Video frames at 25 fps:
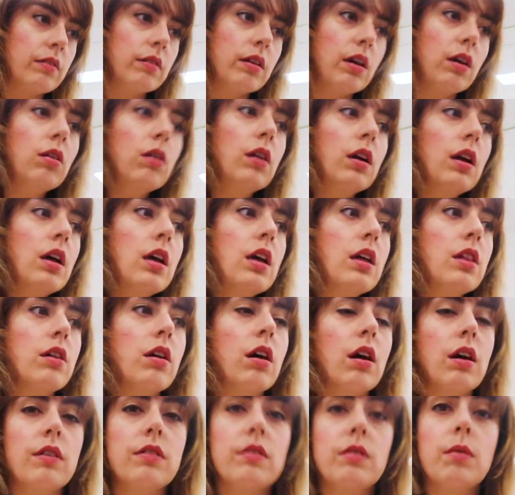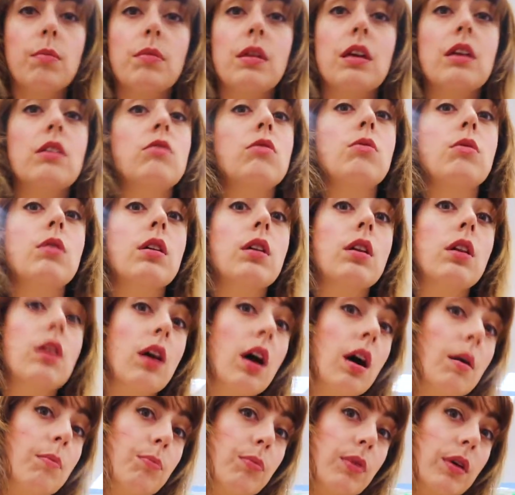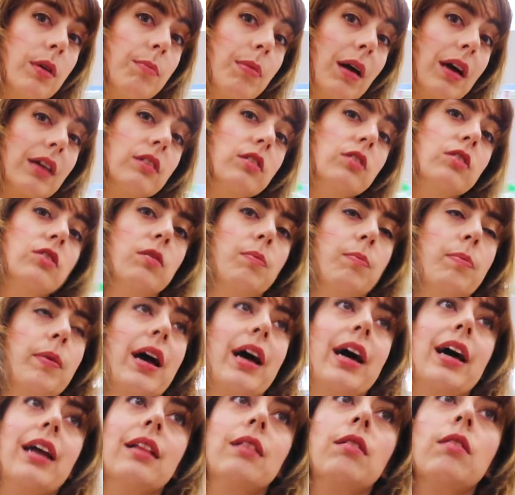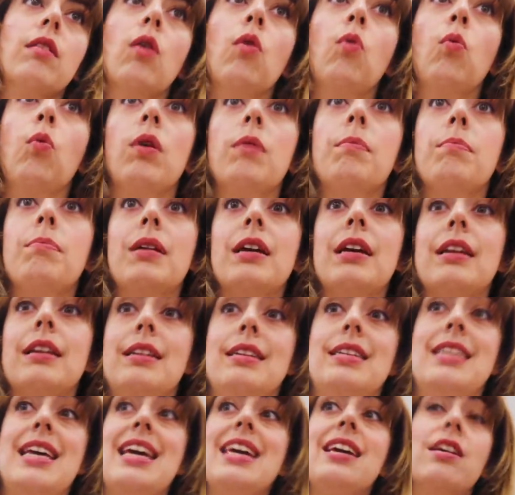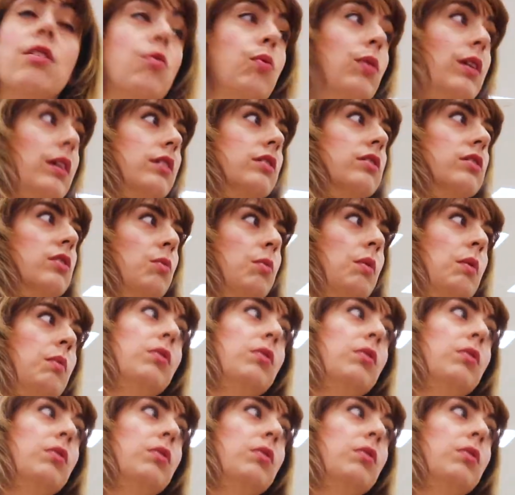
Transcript: so there are some things you cannot bring back to Japan, one being Dayquil, so we